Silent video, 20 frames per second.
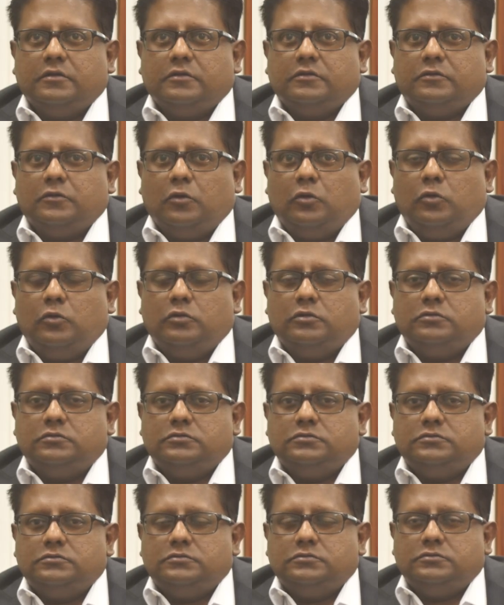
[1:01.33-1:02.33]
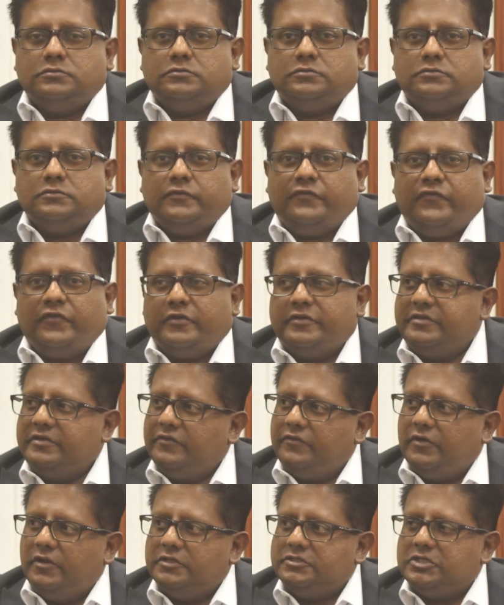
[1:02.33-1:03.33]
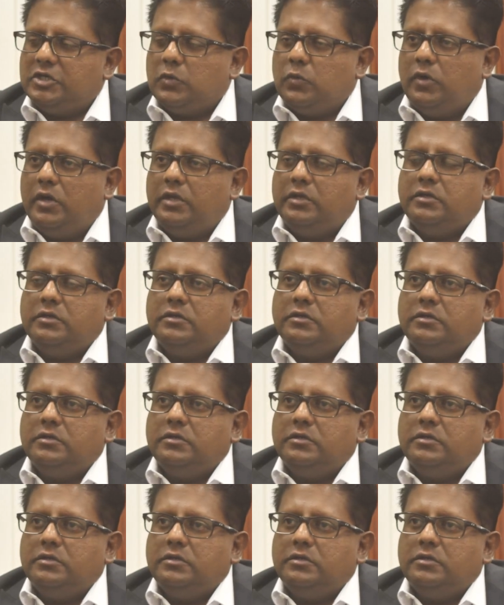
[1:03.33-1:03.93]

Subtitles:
So, first of all, Shakwan,